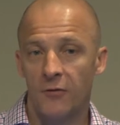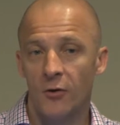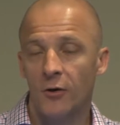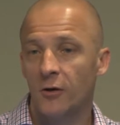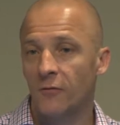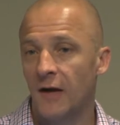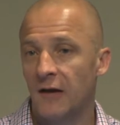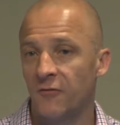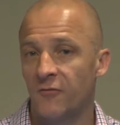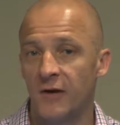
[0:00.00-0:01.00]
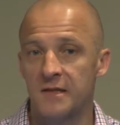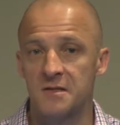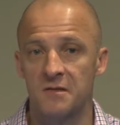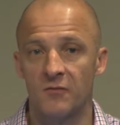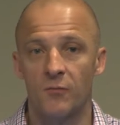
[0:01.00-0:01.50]
heard of or have
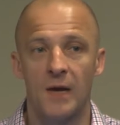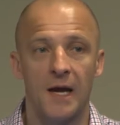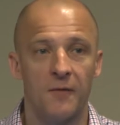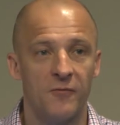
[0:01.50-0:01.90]
friends and uh,